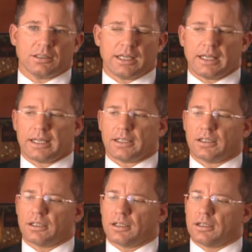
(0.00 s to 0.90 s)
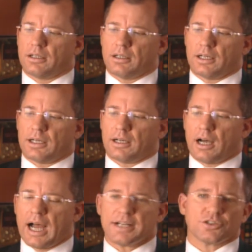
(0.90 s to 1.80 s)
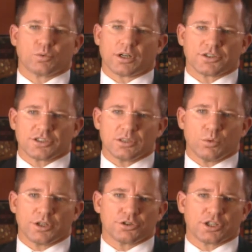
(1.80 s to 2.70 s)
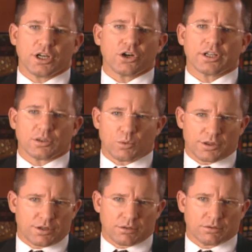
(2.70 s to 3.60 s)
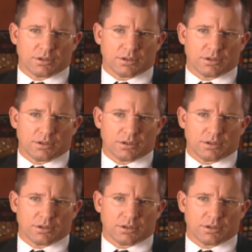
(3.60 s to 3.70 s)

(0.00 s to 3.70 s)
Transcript: hey, I just want to see what you're carrying with you.